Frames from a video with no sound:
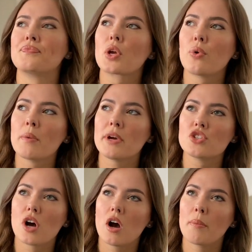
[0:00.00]
quit my
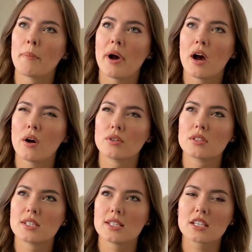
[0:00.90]
job
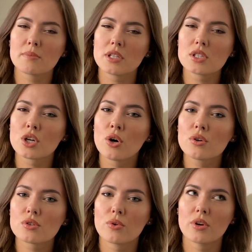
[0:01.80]
about 6 months
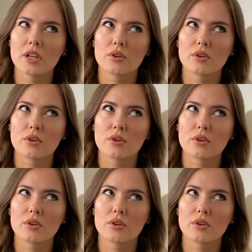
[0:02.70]
ago, so in